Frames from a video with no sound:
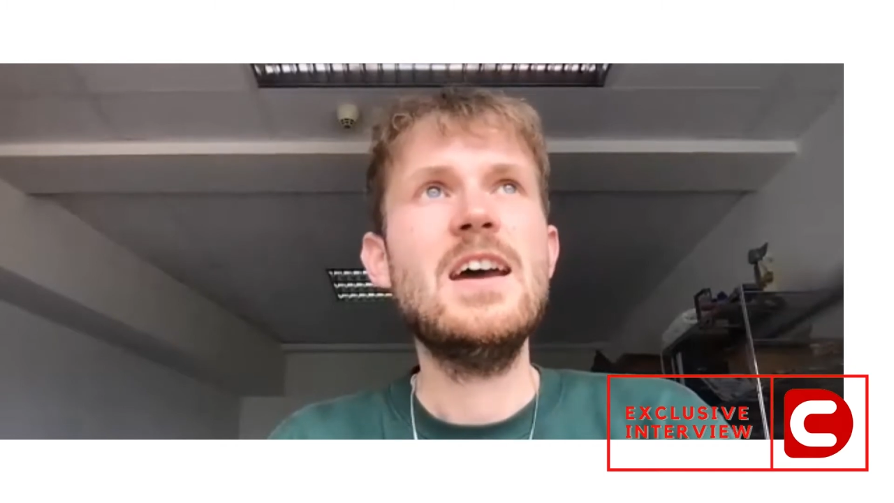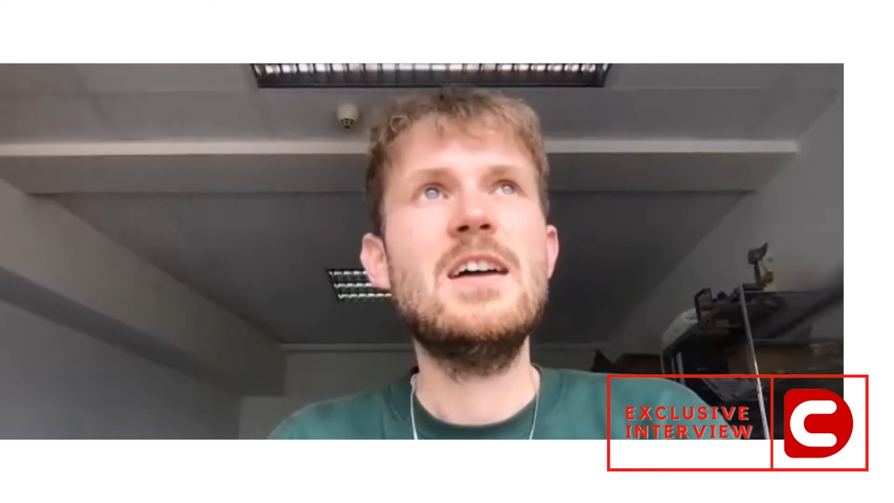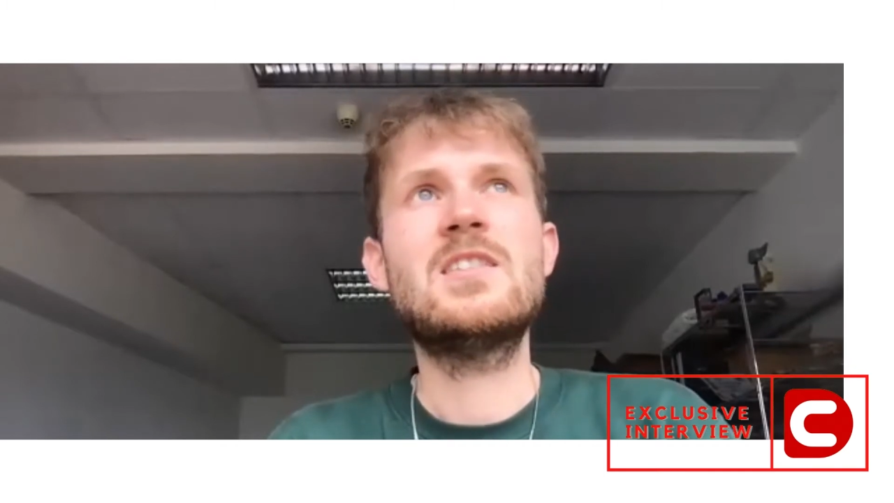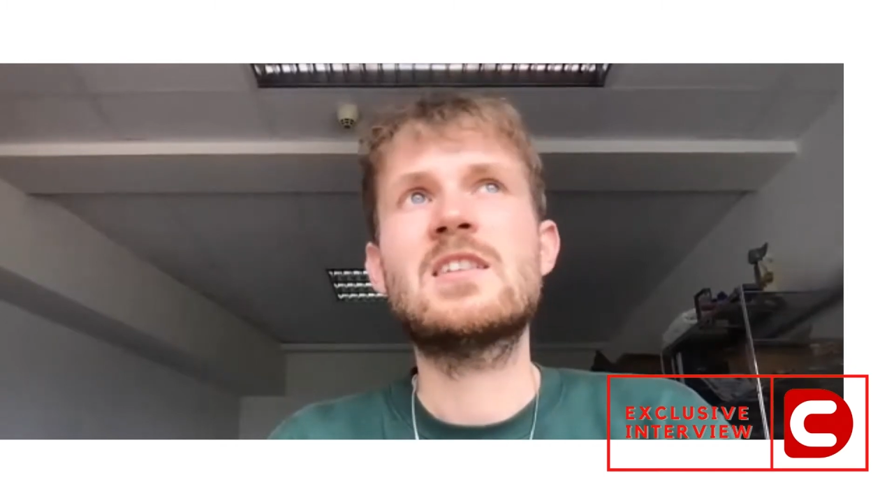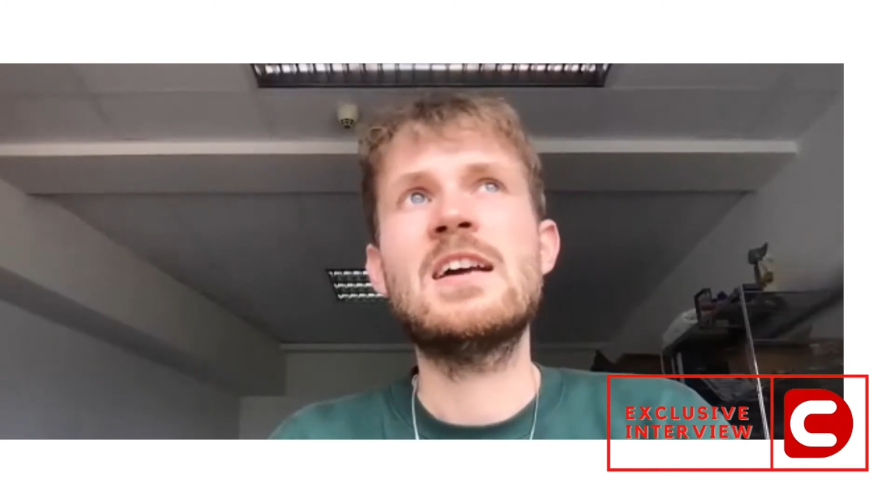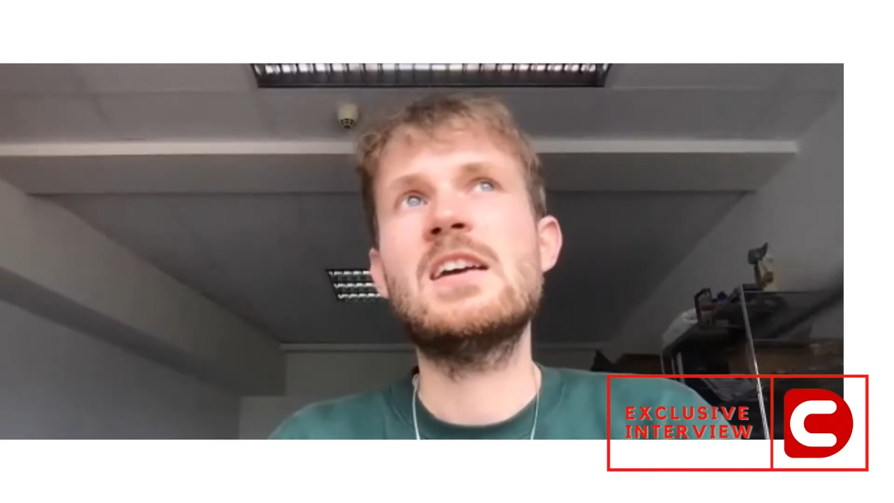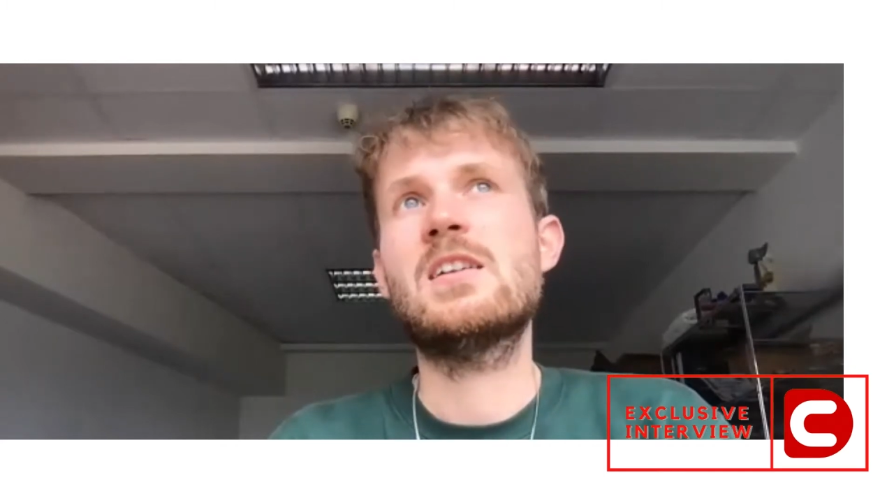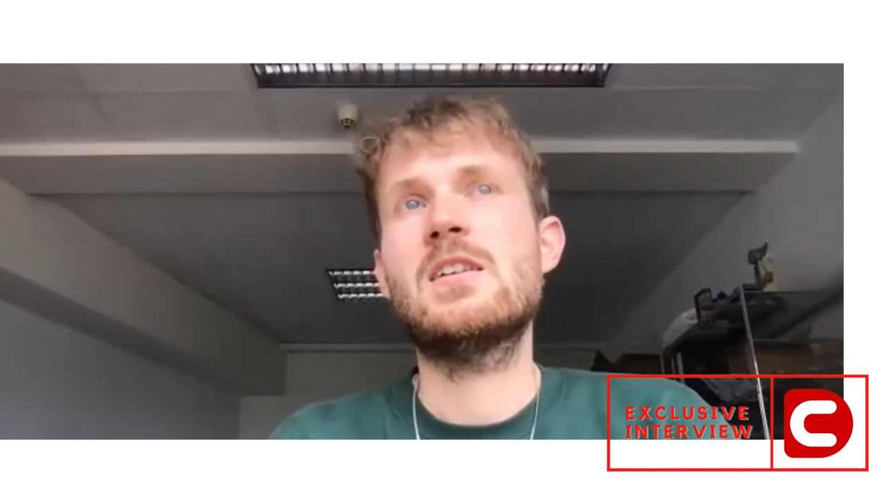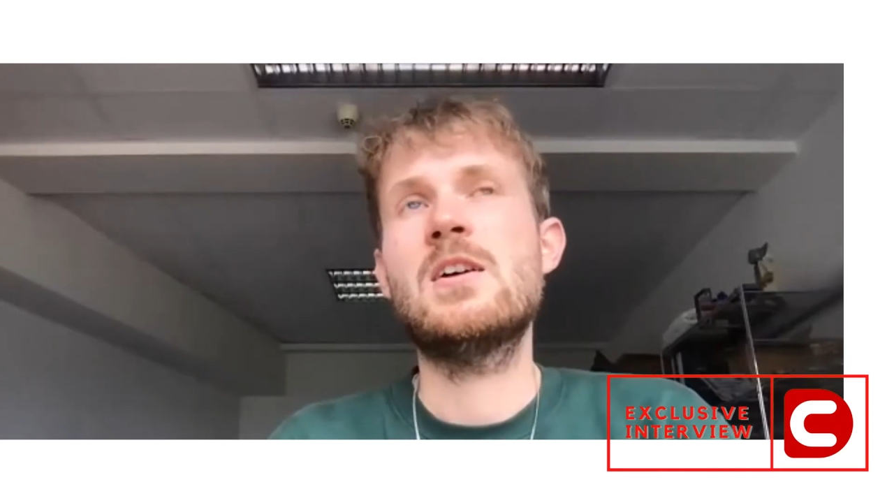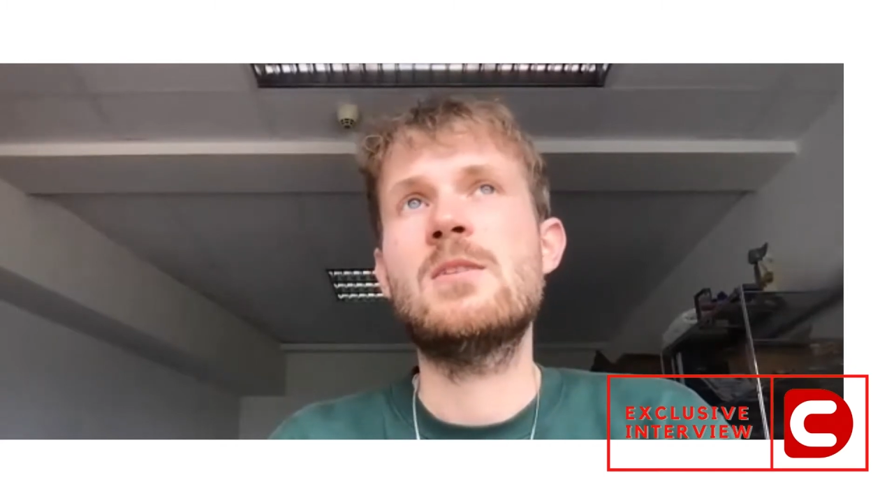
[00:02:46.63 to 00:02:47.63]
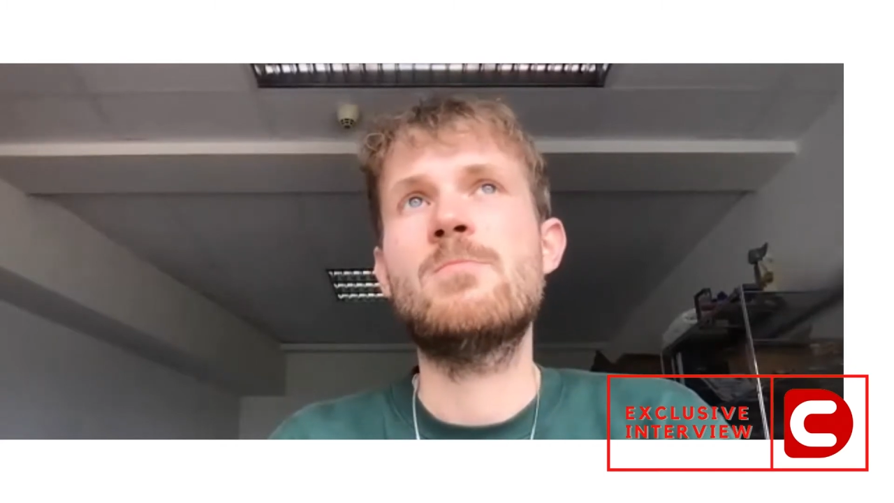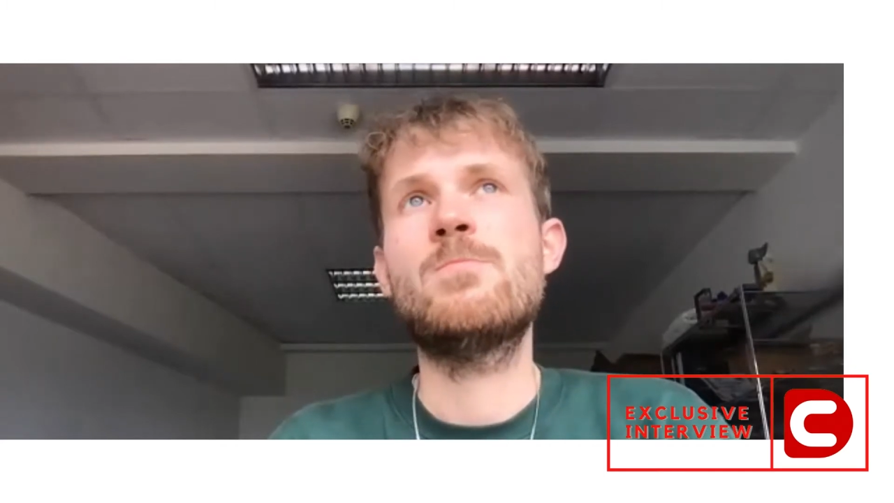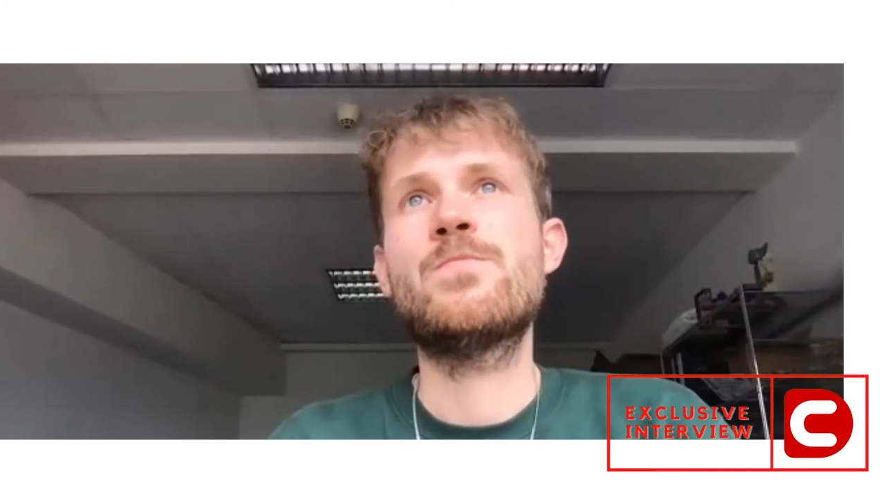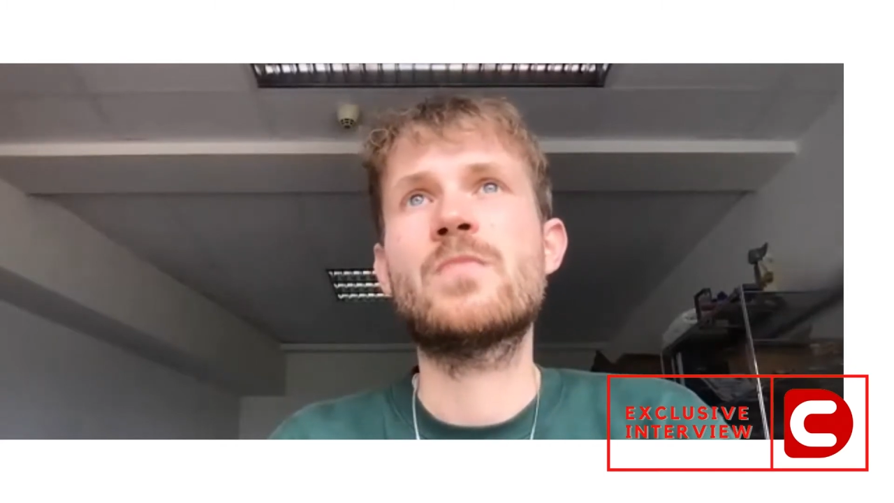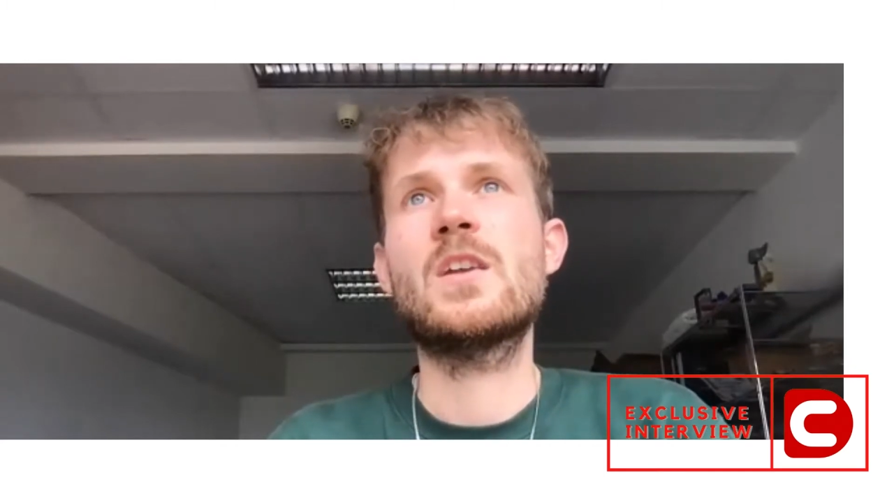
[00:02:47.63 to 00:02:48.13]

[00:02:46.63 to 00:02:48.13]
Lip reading: it's like a